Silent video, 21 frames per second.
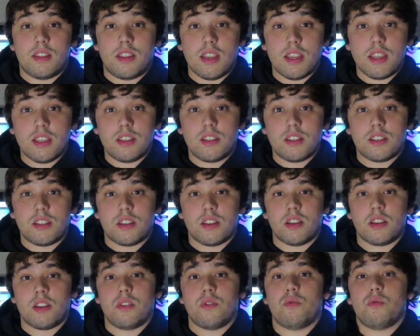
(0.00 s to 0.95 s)
This
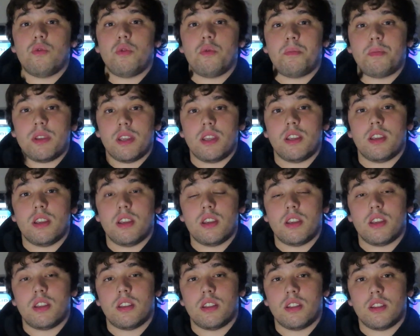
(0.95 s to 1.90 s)
will be
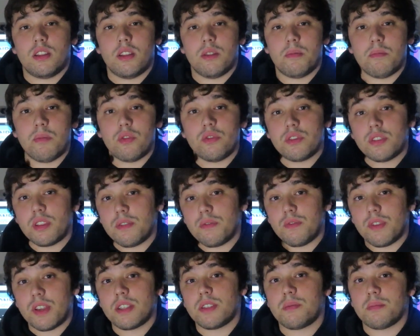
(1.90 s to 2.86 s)
the most
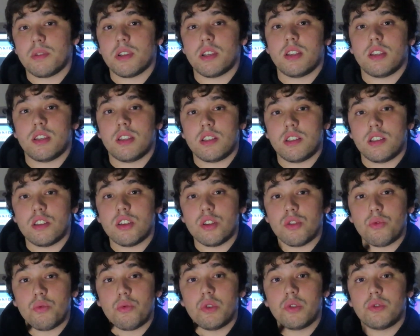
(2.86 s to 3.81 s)
investment
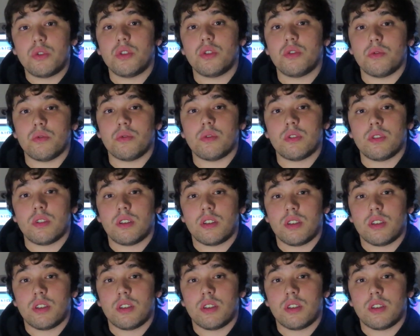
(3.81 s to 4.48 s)
you will do